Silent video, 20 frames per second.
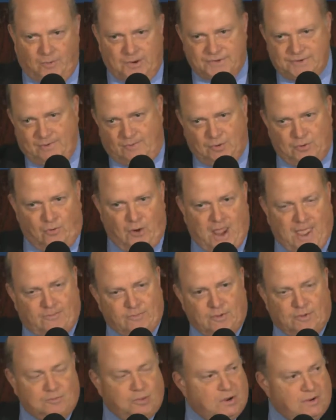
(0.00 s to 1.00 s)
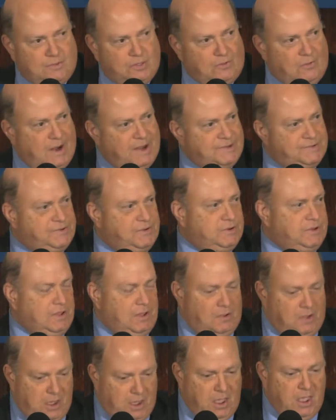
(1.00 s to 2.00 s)
when someone grabbed him, put him in the right
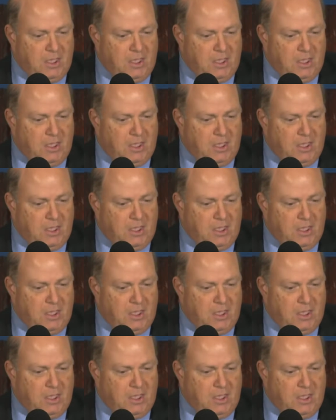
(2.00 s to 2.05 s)
studio,